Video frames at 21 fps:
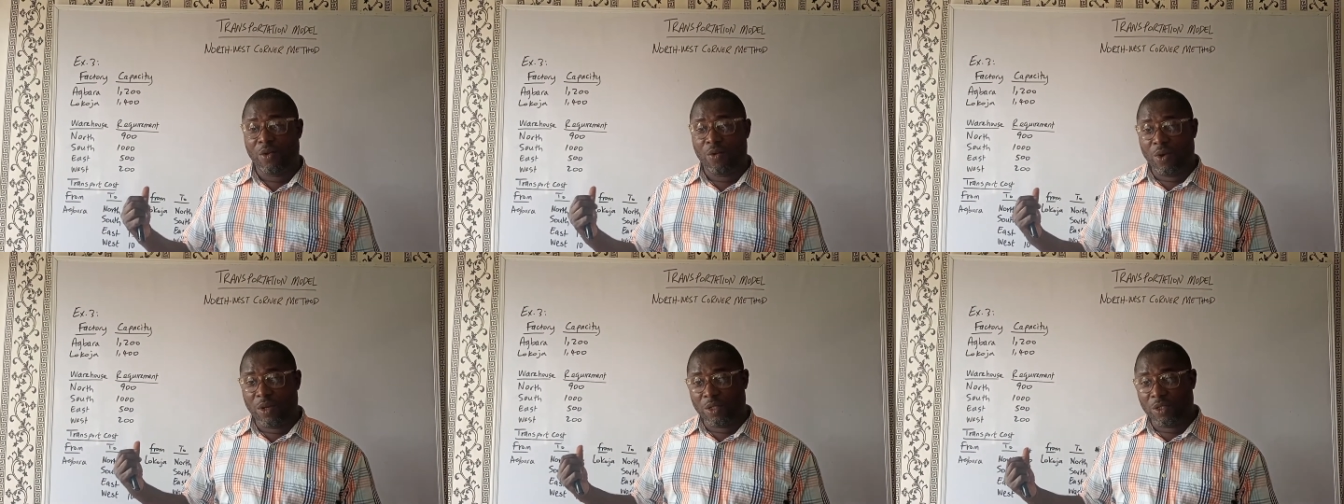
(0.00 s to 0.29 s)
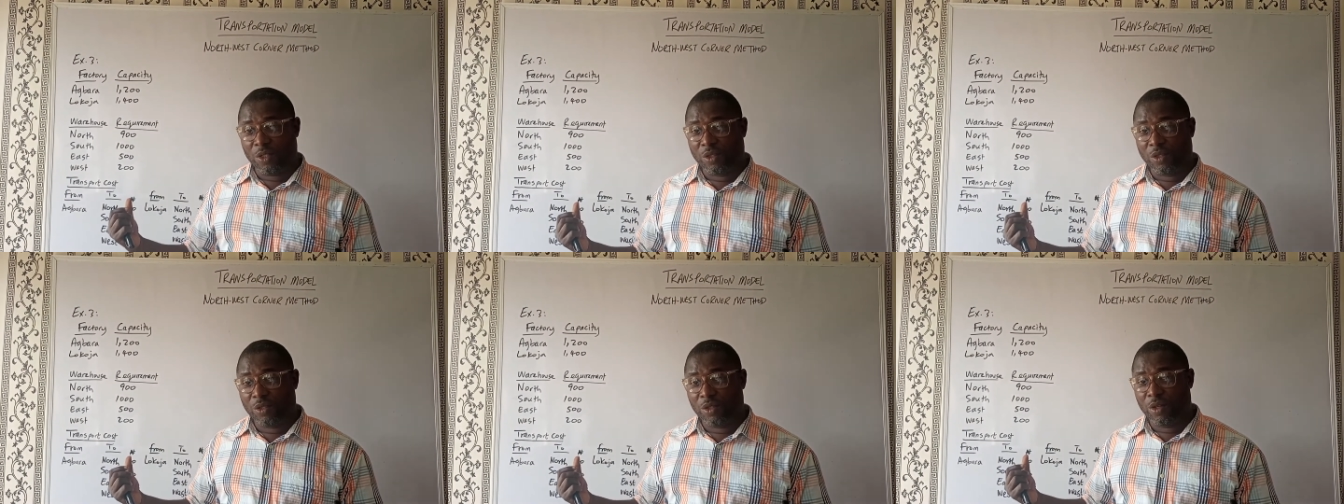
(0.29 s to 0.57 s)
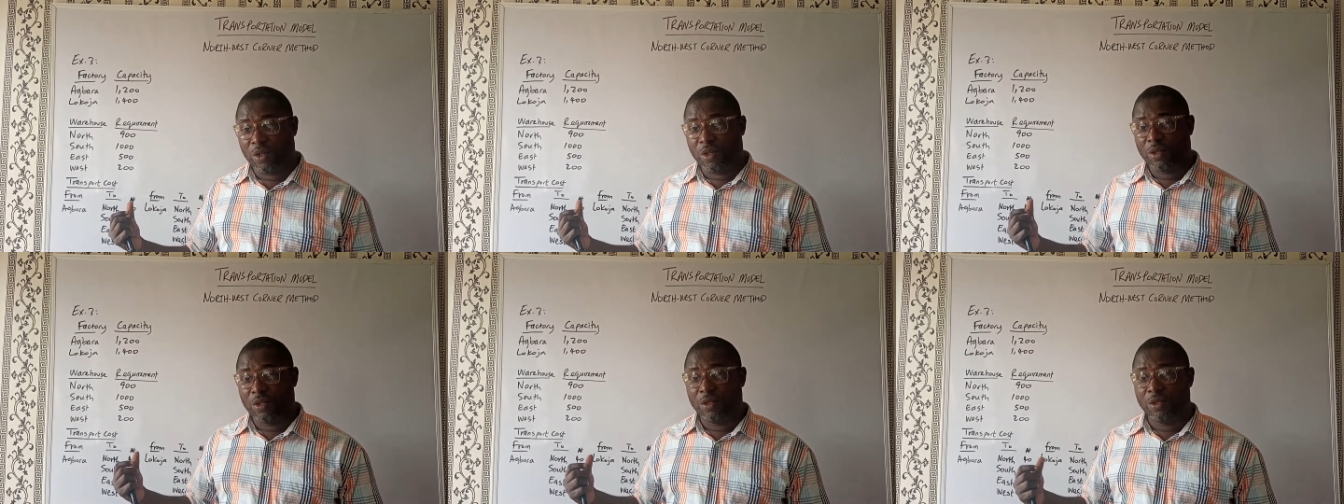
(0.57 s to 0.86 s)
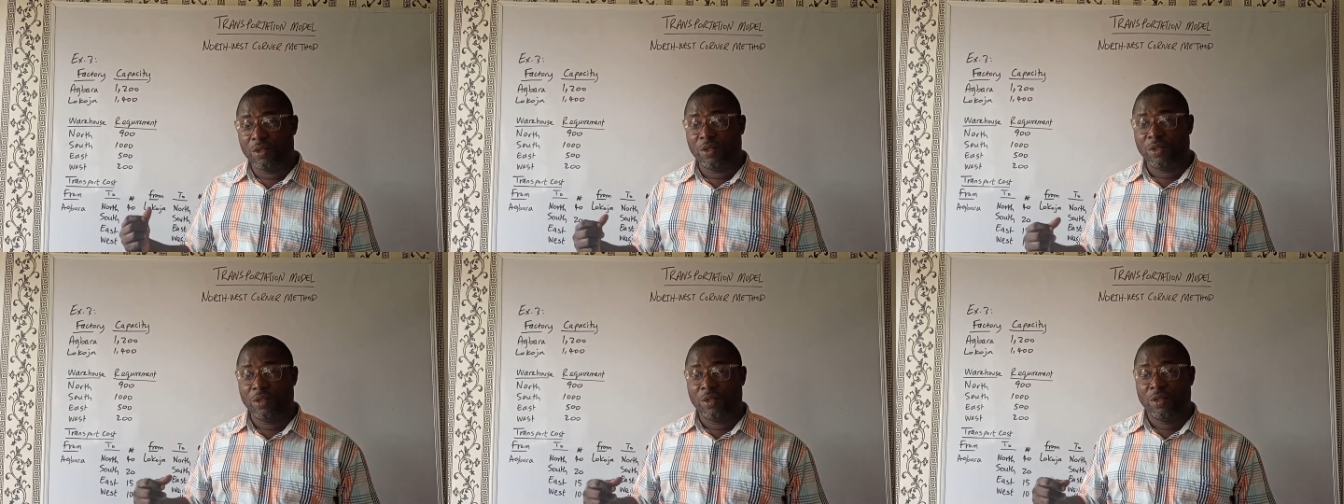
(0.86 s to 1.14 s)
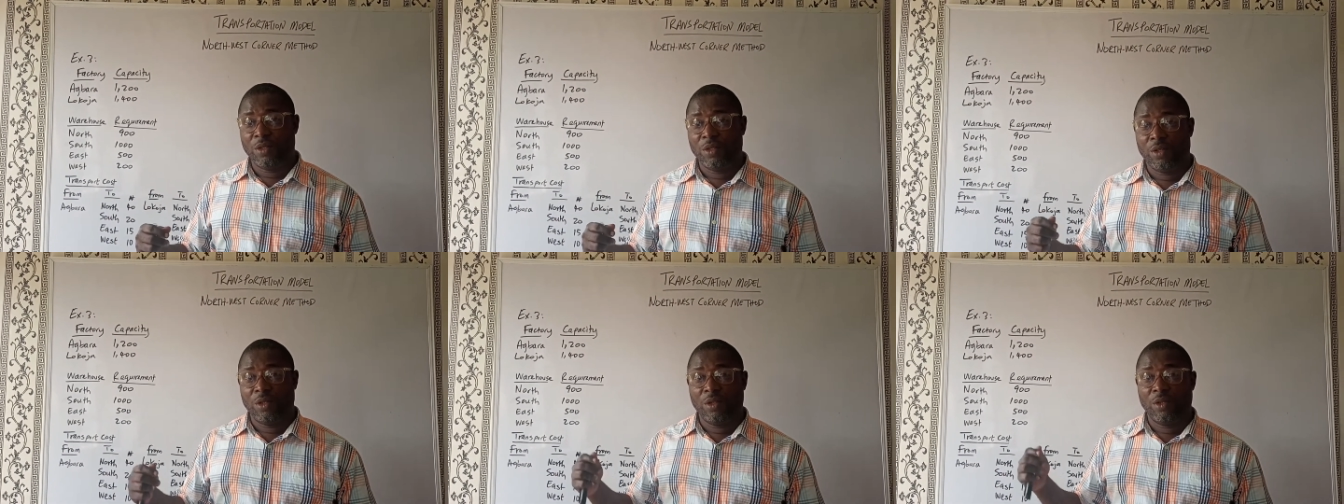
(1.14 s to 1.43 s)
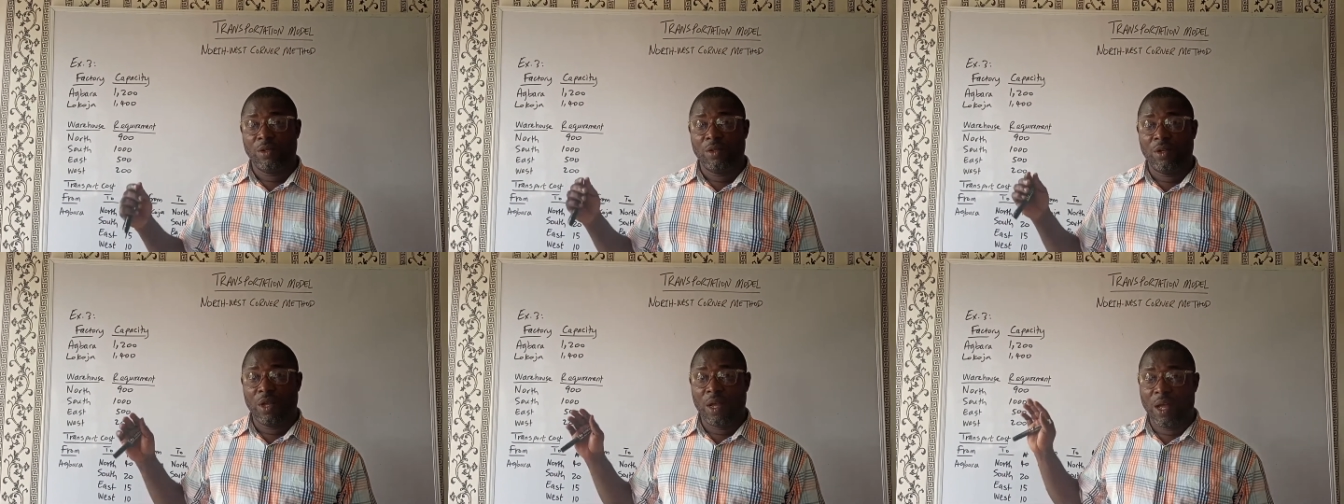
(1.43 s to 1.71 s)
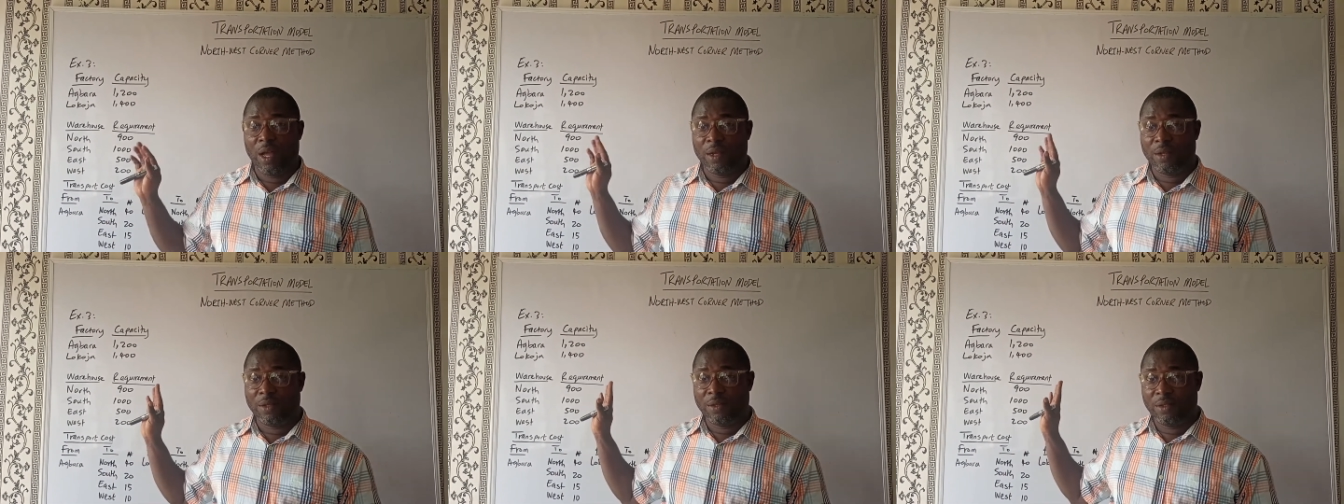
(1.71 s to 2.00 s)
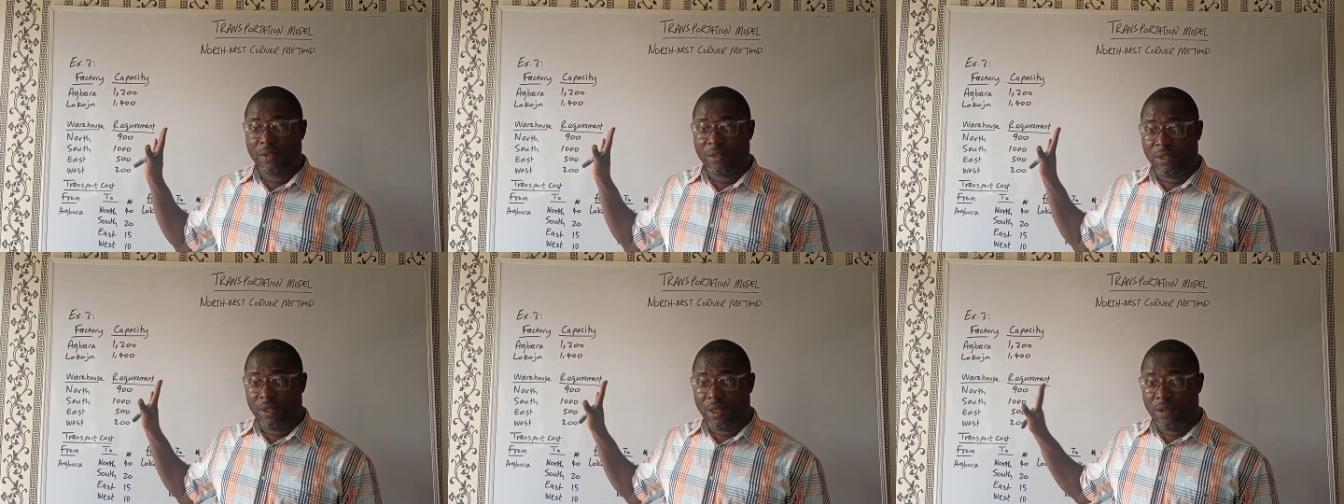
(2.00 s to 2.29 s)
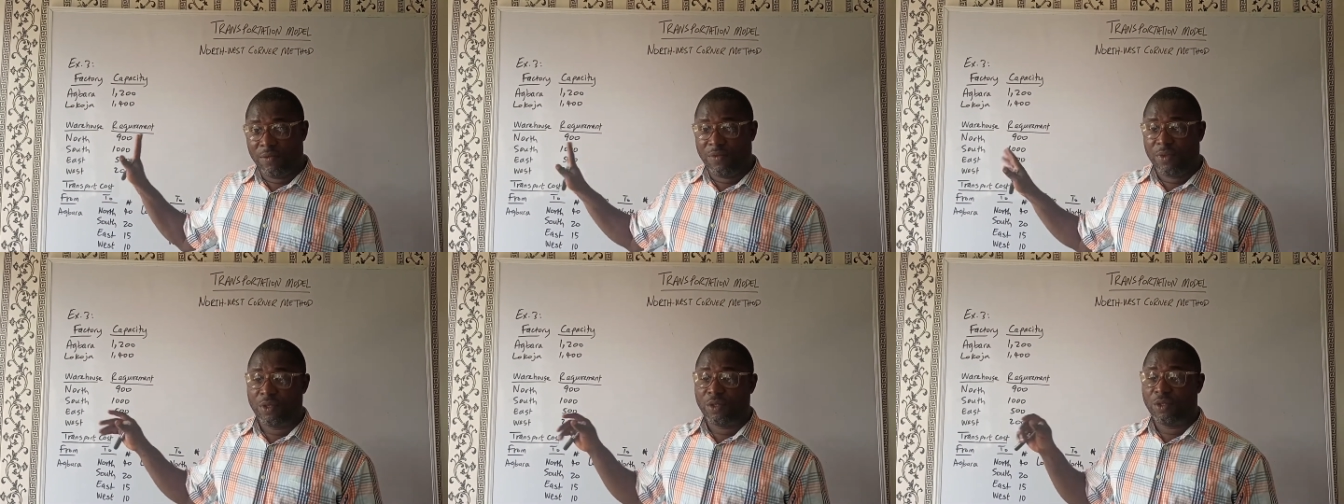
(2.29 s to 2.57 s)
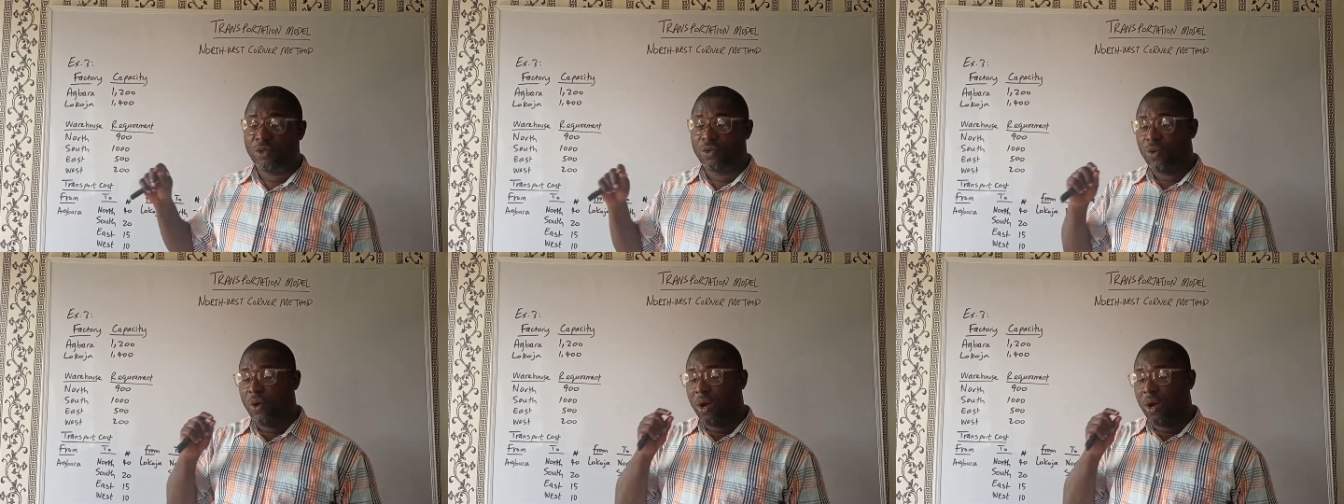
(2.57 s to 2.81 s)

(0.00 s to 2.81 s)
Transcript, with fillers: question uh, given to